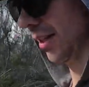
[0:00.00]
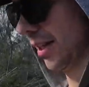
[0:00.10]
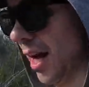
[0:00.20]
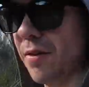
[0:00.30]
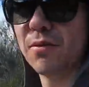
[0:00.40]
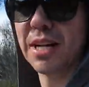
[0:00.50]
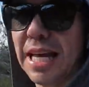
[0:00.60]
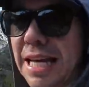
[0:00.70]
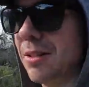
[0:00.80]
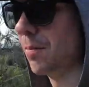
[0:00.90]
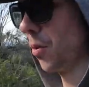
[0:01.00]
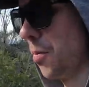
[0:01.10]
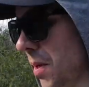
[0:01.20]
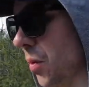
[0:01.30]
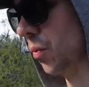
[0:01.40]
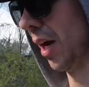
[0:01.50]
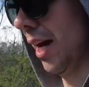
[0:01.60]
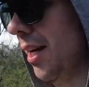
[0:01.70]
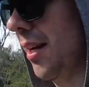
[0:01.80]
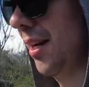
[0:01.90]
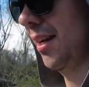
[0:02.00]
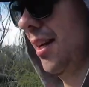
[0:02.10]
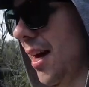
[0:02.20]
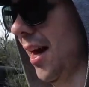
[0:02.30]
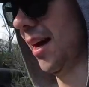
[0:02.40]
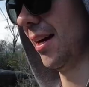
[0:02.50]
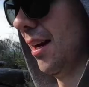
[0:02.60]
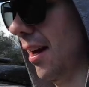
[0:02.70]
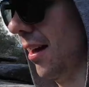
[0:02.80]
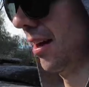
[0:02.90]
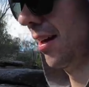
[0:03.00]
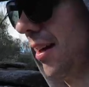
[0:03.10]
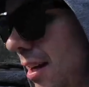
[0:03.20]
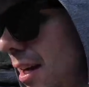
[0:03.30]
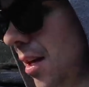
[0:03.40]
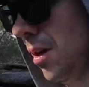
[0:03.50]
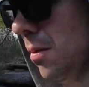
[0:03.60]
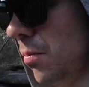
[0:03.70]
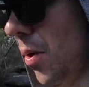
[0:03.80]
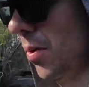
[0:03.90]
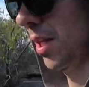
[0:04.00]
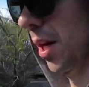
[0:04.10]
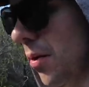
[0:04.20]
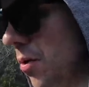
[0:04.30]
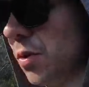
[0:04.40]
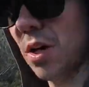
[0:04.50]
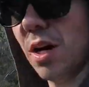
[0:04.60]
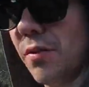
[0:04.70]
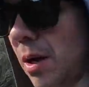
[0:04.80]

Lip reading: that's okay. I haven't really eaten properly all day. I had protein oats, which I highly